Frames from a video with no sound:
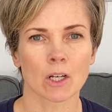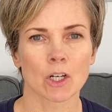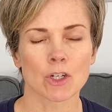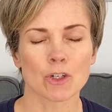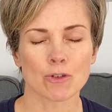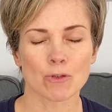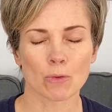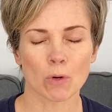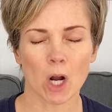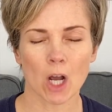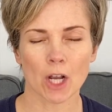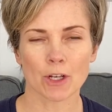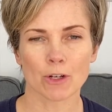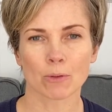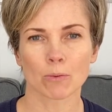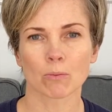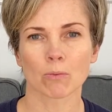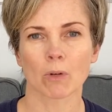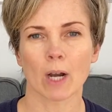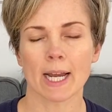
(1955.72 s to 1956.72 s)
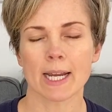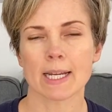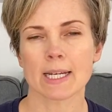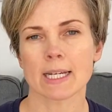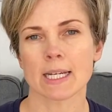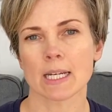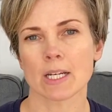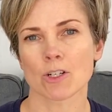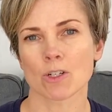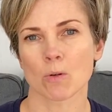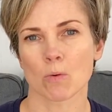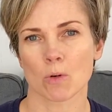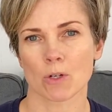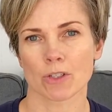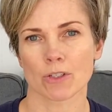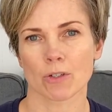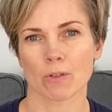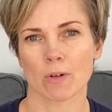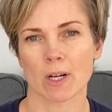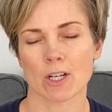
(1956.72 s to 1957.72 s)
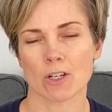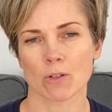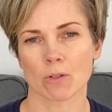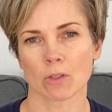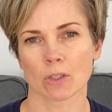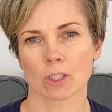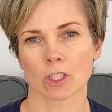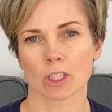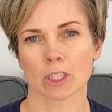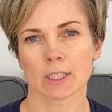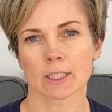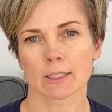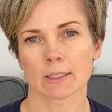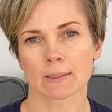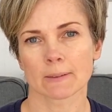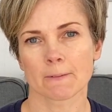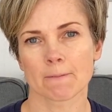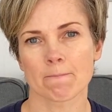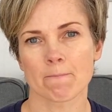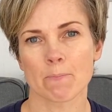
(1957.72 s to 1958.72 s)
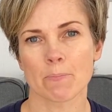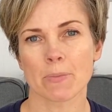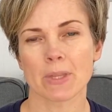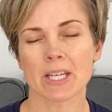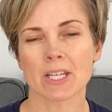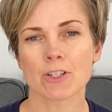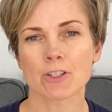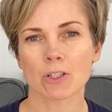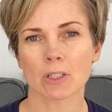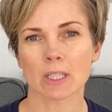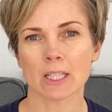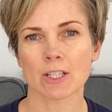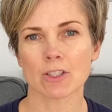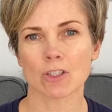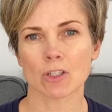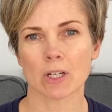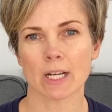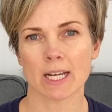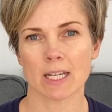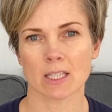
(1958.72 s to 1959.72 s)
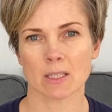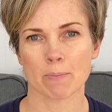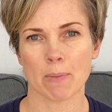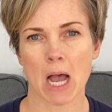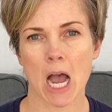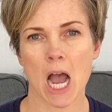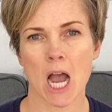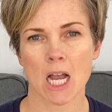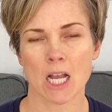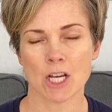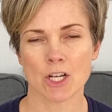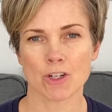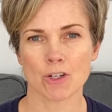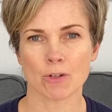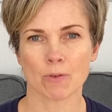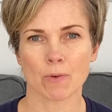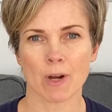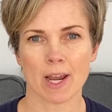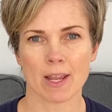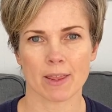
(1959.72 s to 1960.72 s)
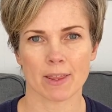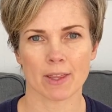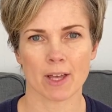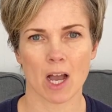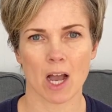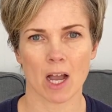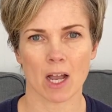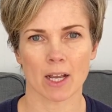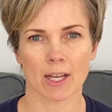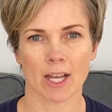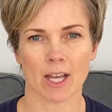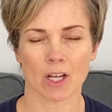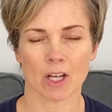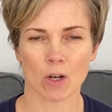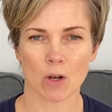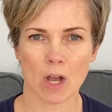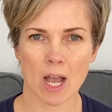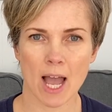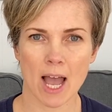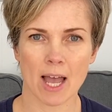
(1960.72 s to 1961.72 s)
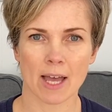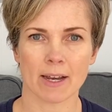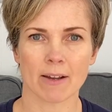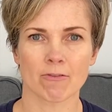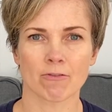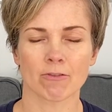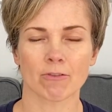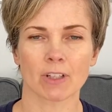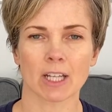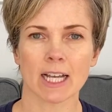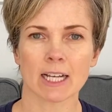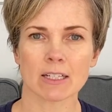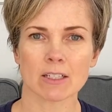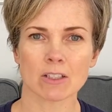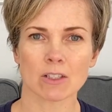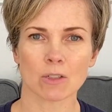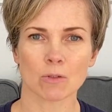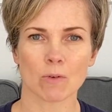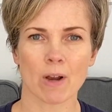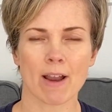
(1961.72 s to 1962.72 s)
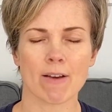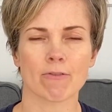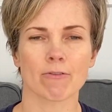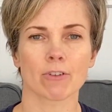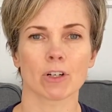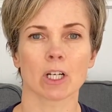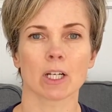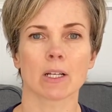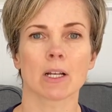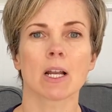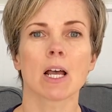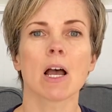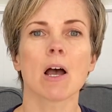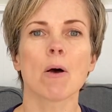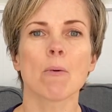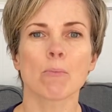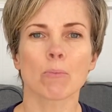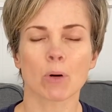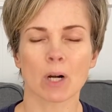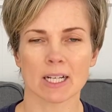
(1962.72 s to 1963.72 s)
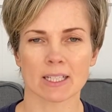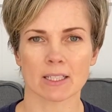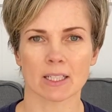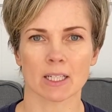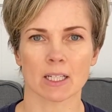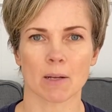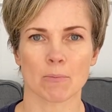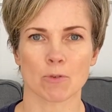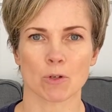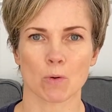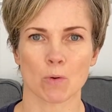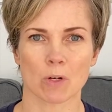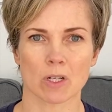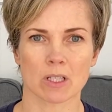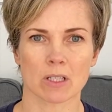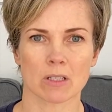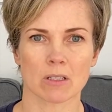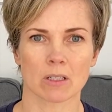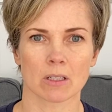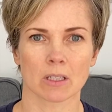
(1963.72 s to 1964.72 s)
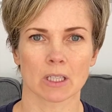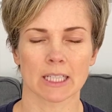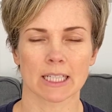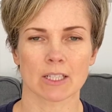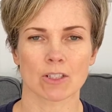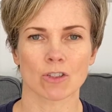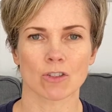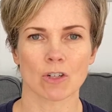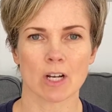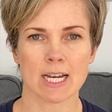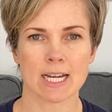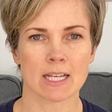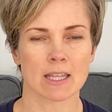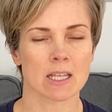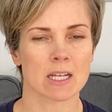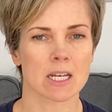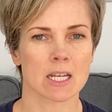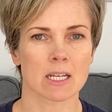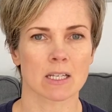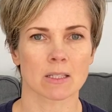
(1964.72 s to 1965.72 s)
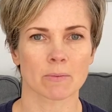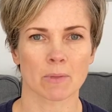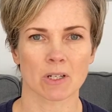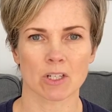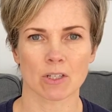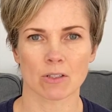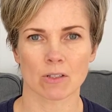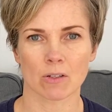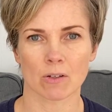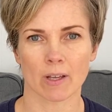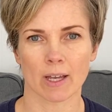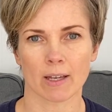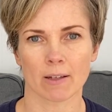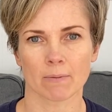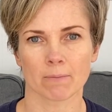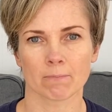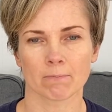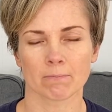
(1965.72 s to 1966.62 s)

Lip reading: Draw your right knee towards your right shoulder. Interlace your hands behind your right thigh and go ahead and flex the right foot, pressing it up towards the ceiling, straightening the knee as much as you can.